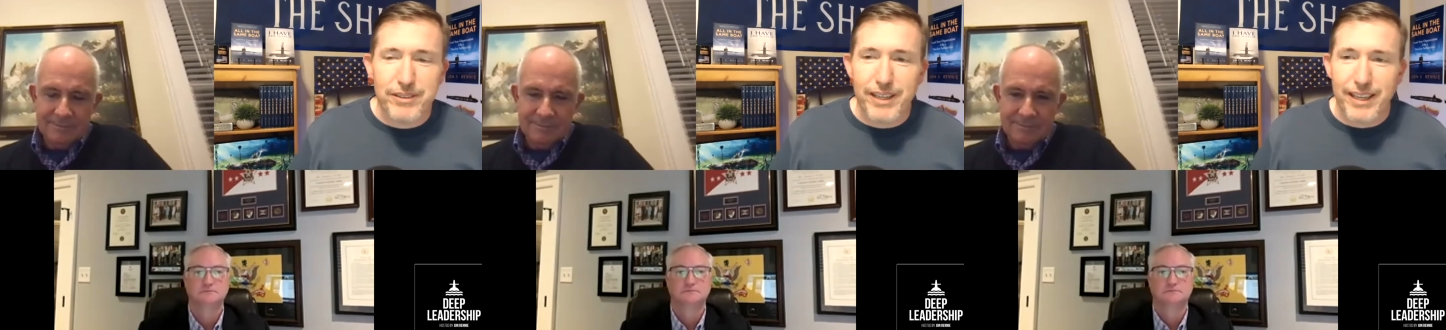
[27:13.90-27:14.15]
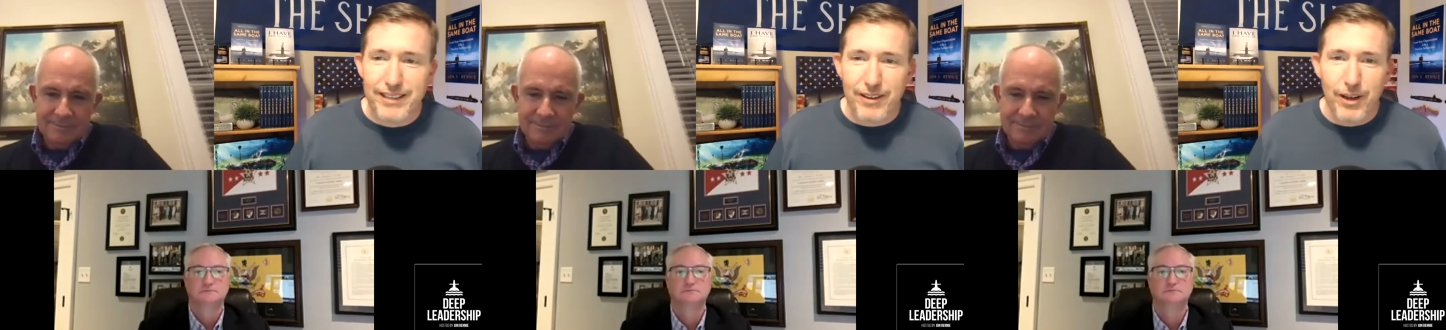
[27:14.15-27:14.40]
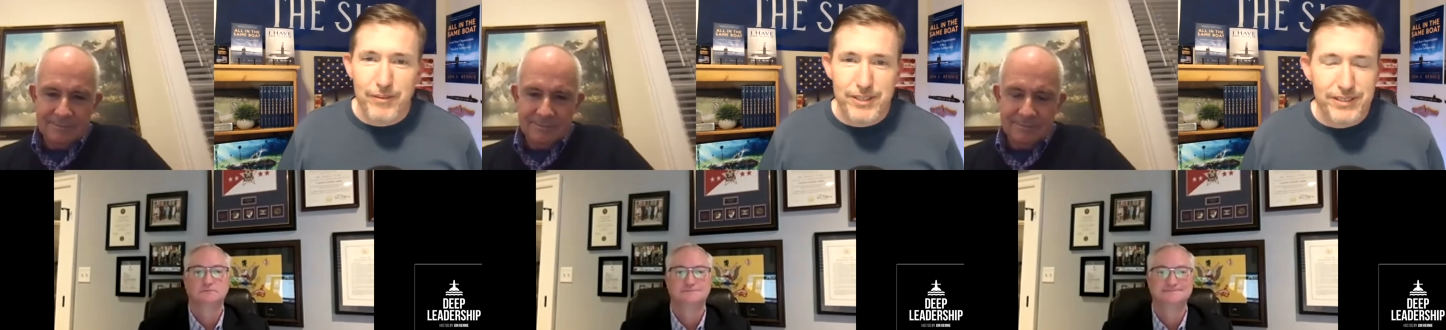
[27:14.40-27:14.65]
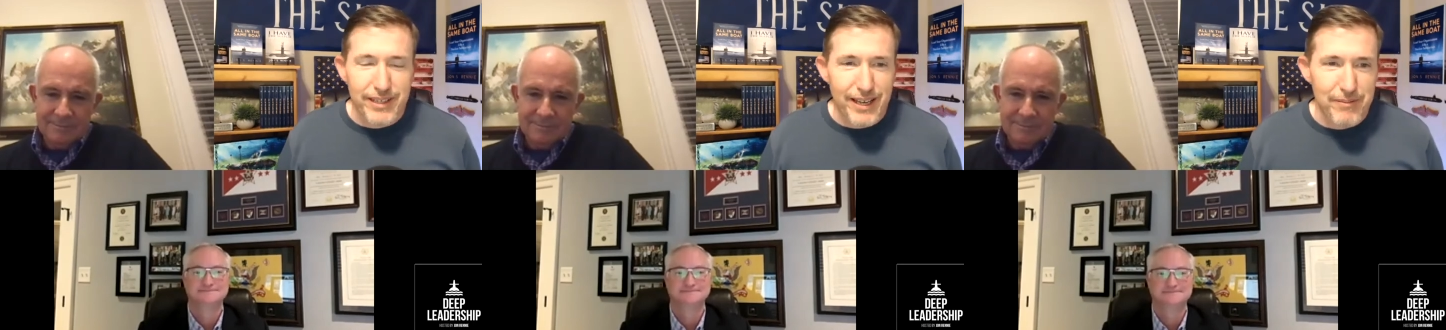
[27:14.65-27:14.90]
Speaker 1: You can't
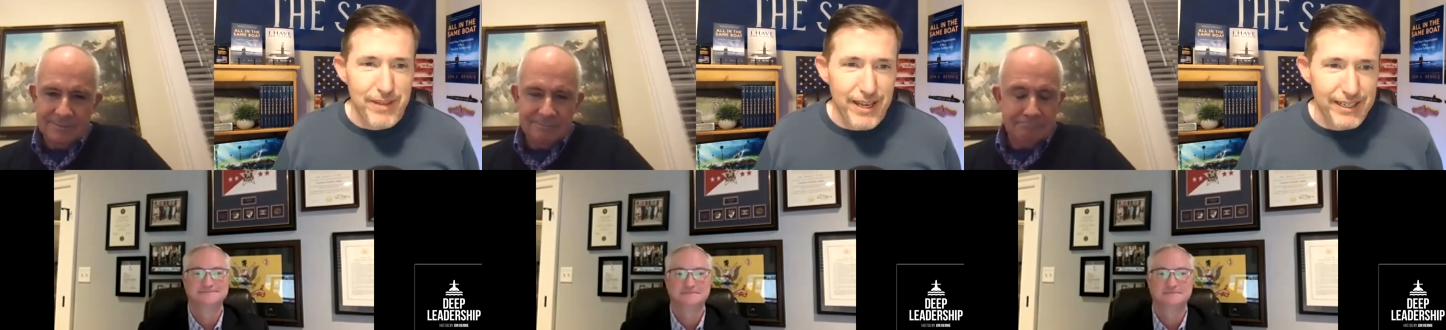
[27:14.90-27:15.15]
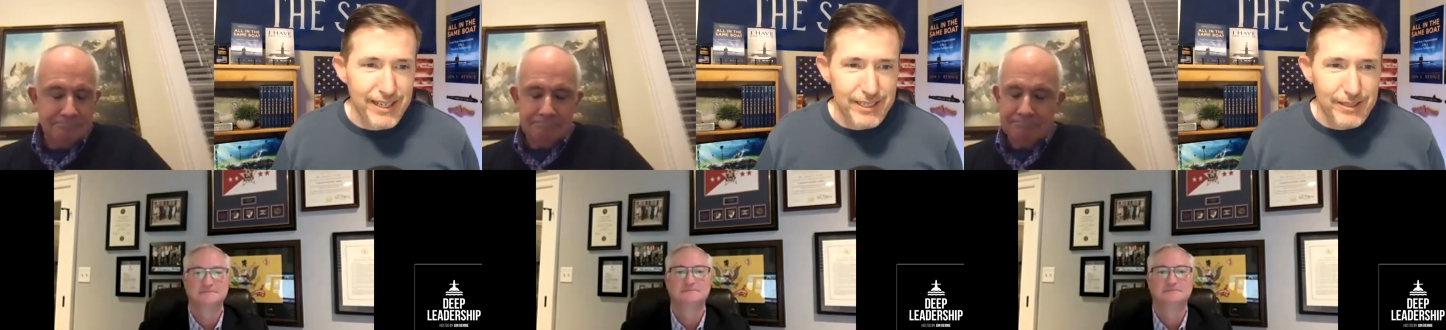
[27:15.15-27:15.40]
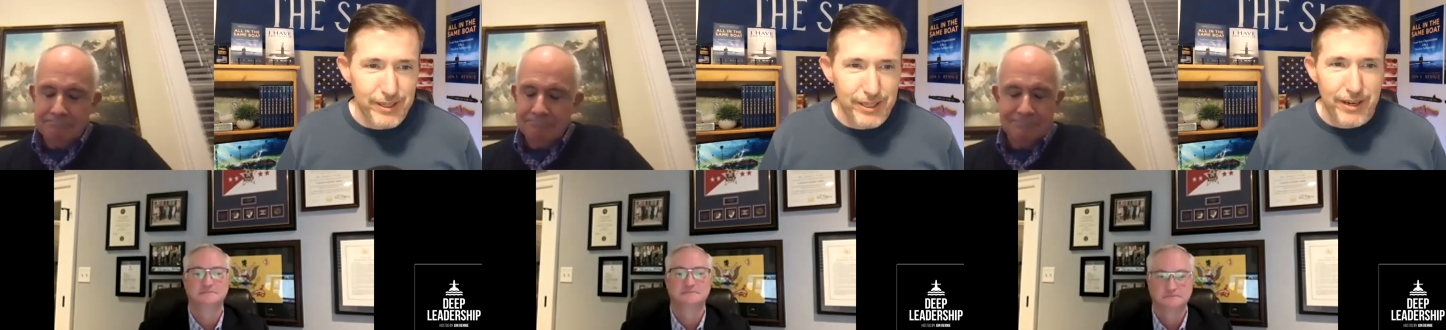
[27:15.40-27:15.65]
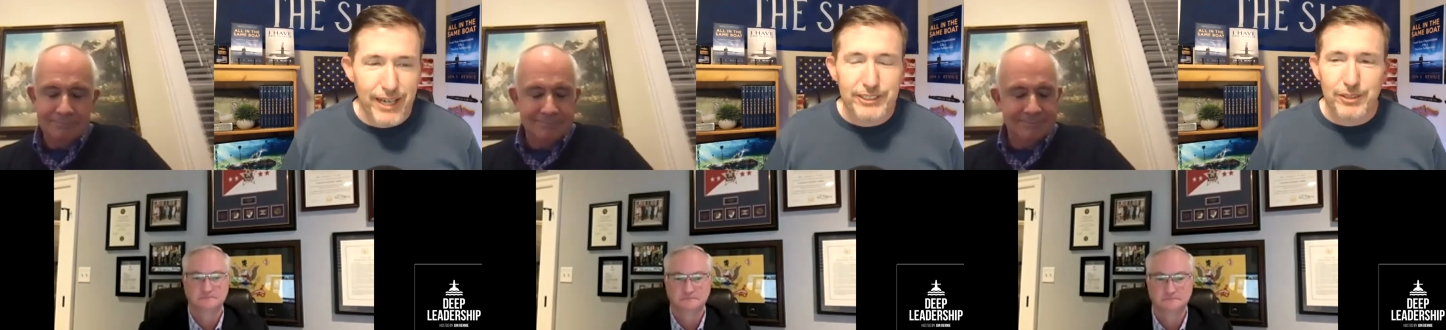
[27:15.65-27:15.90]
obviously have that kind of
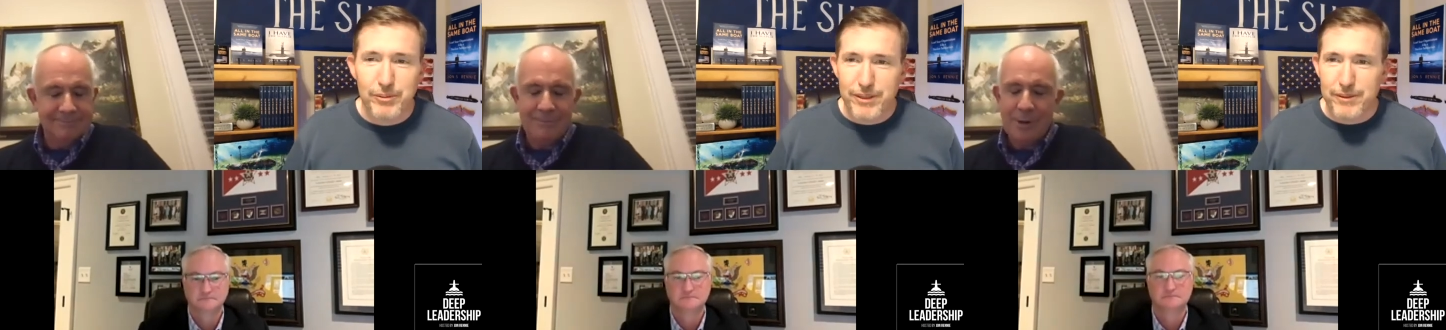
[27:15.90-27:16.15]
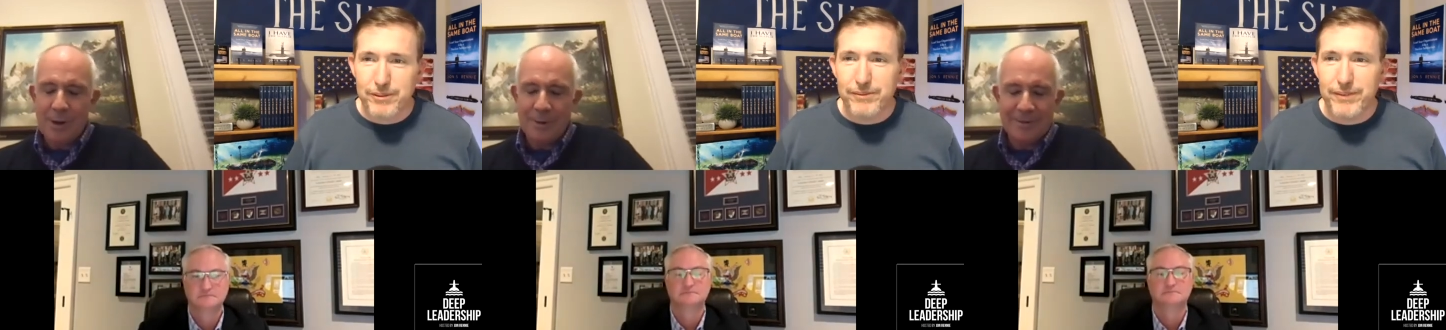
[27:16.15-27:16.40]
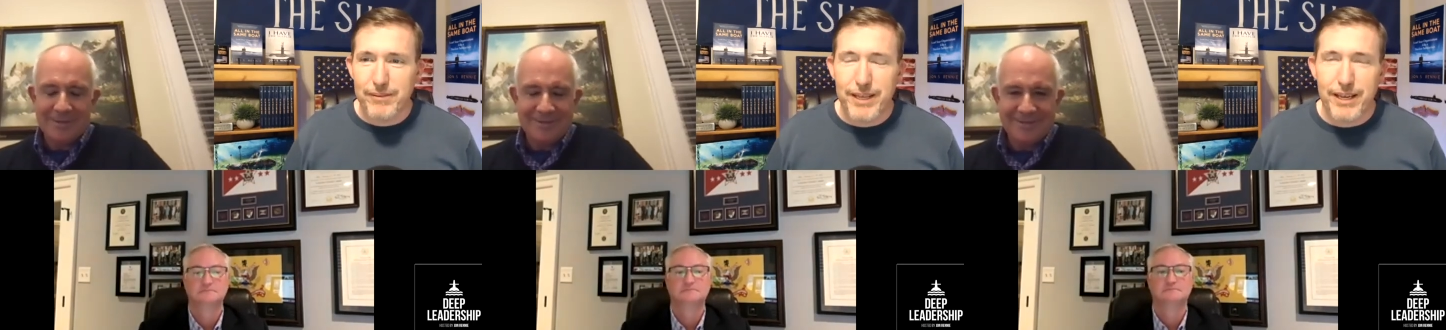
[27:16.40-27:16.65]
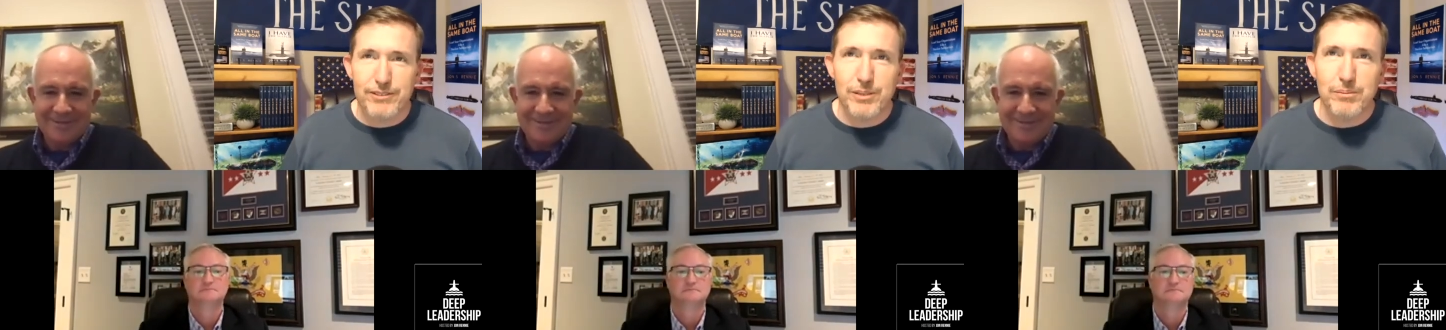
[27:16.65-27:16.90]
interaction with
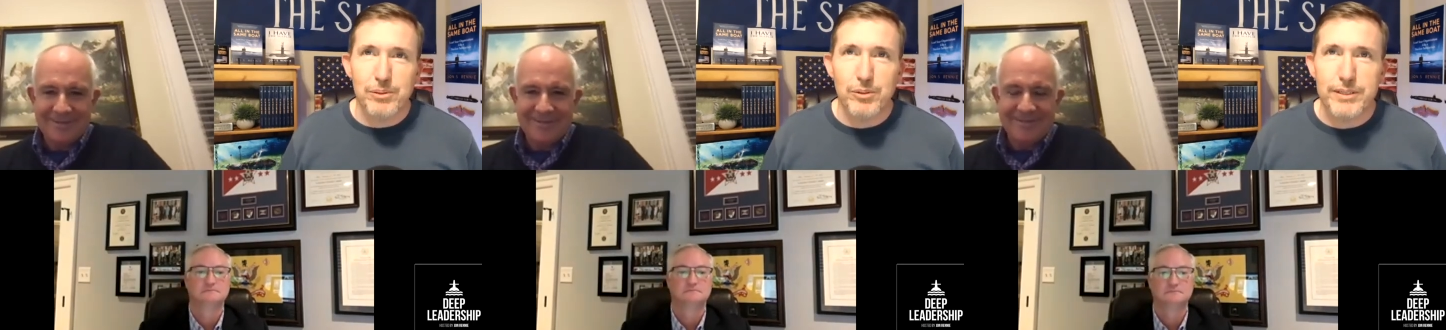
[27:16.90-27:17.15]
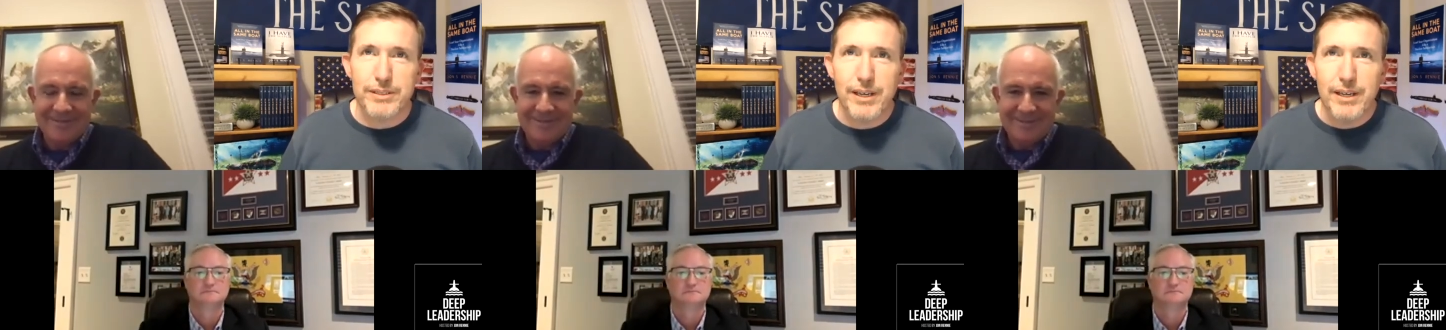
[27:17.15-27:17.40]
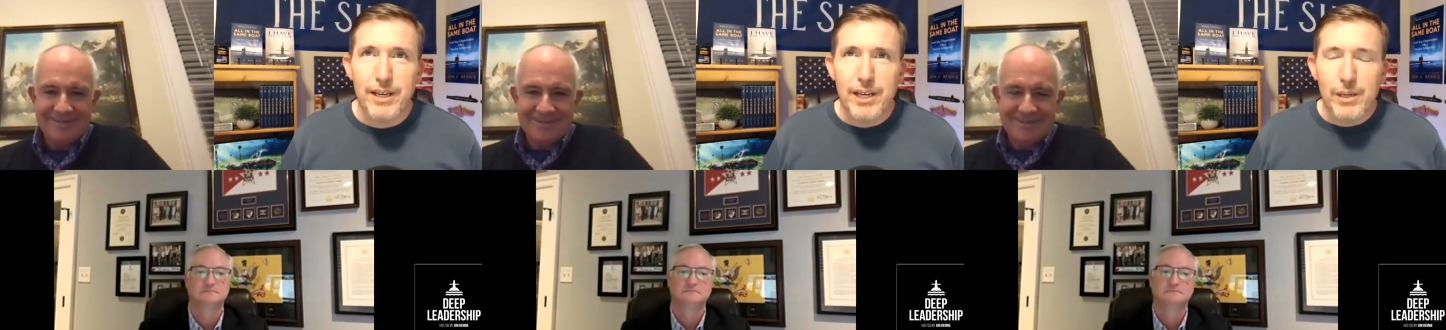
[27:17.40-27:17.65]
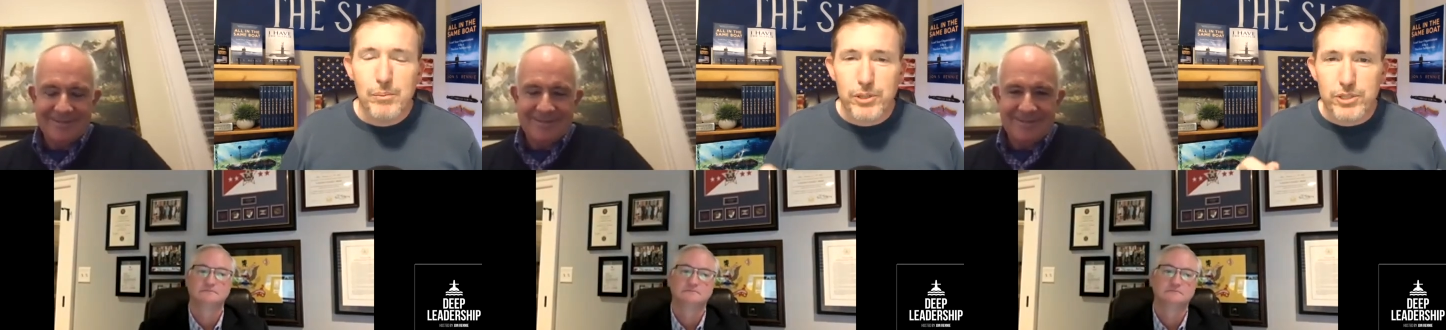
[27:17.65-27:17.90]
35,000 employees,
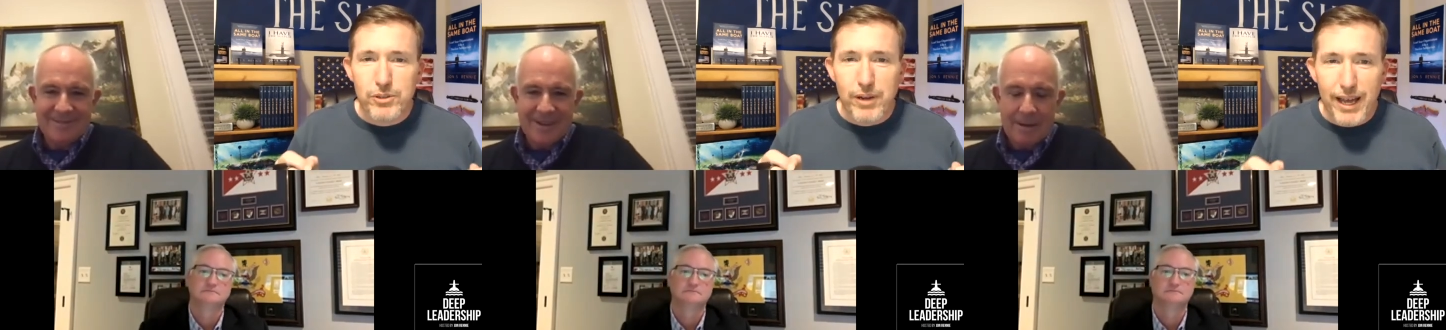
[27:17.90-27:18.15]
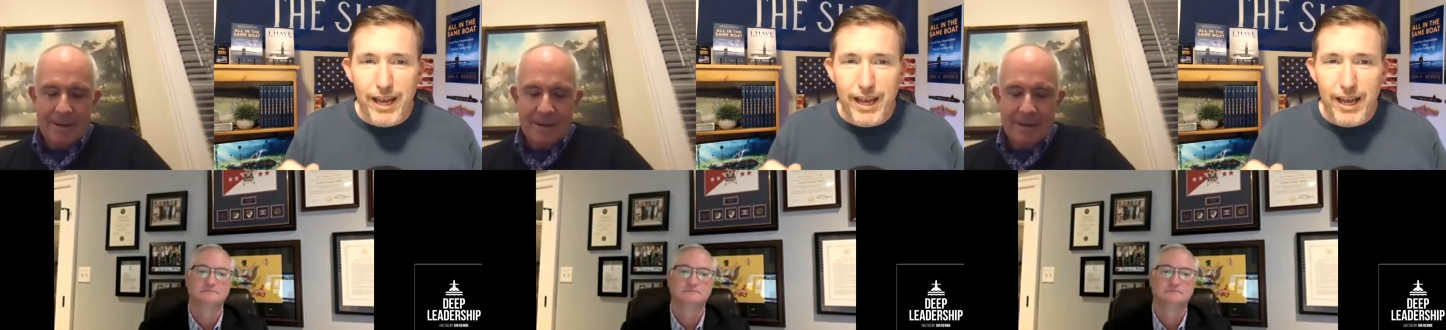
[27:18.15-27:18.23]
but you mm-hmm.